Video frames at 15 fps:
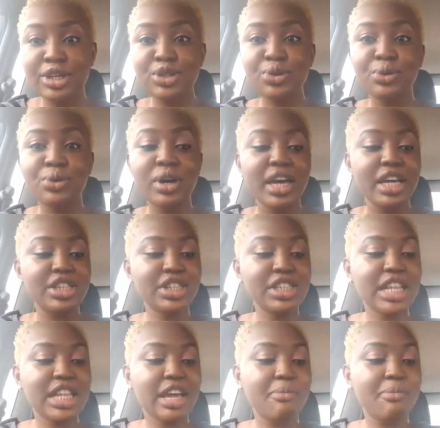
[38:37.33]
So
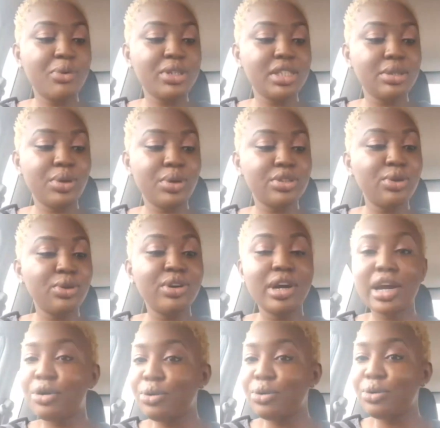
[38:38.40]
just like Moses, it was no longer
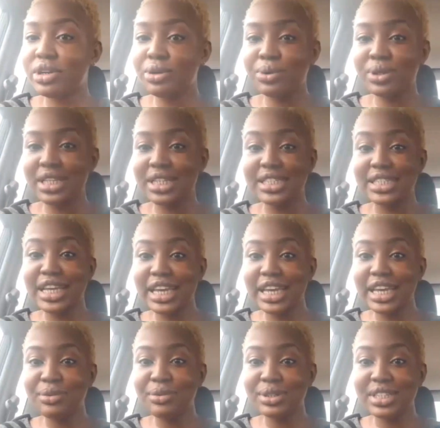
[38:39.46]
a rod, it was a snake,
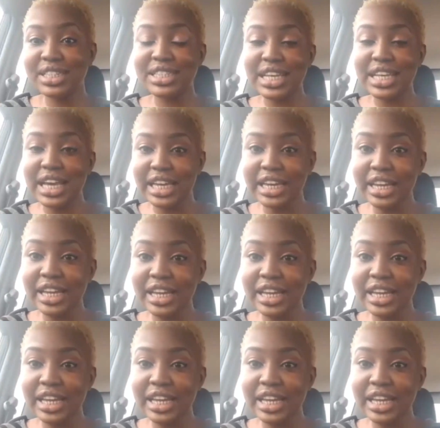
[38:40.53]
it was a sign,